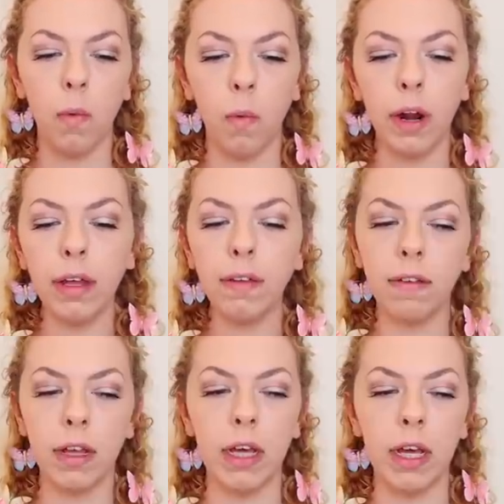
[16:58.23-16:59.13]
What I
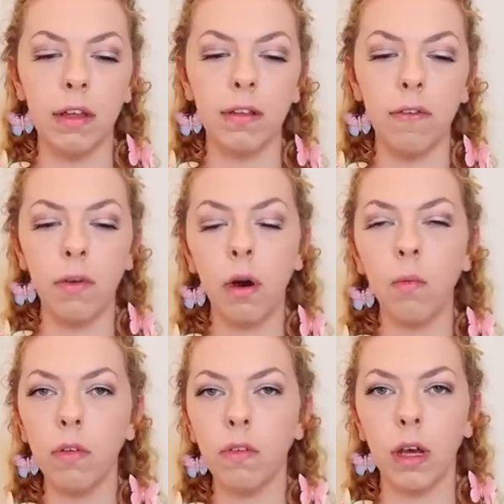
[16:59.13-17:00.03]
see is if you are
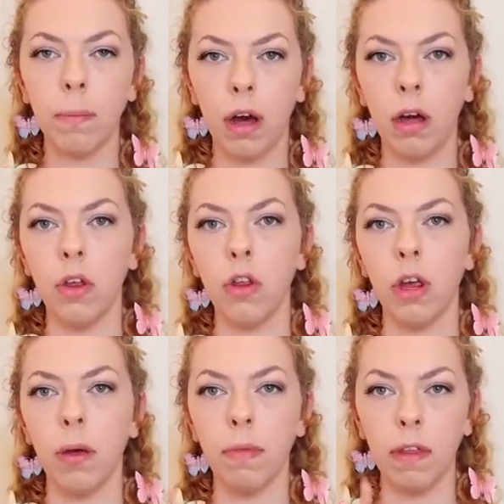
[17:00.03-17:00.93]
wanting a
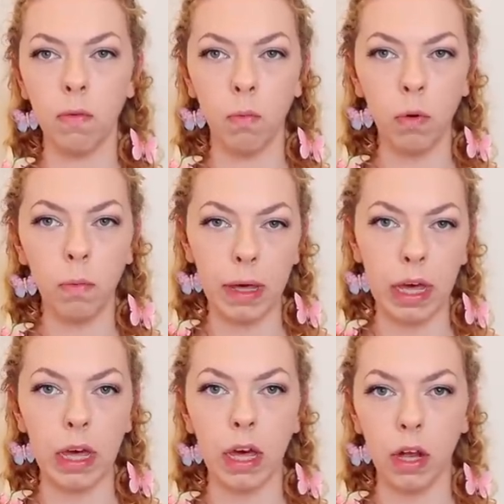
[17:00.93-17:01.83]
partnership, this will
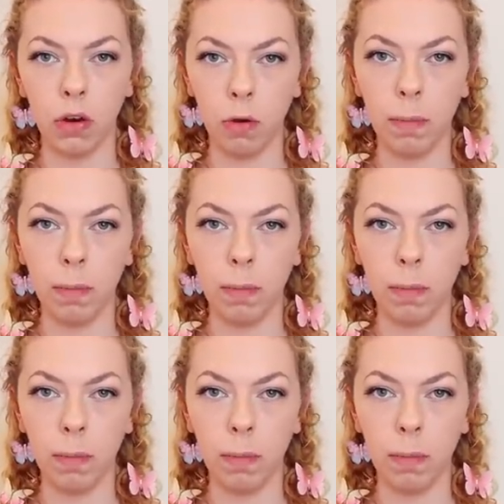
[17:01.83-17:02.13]
be a new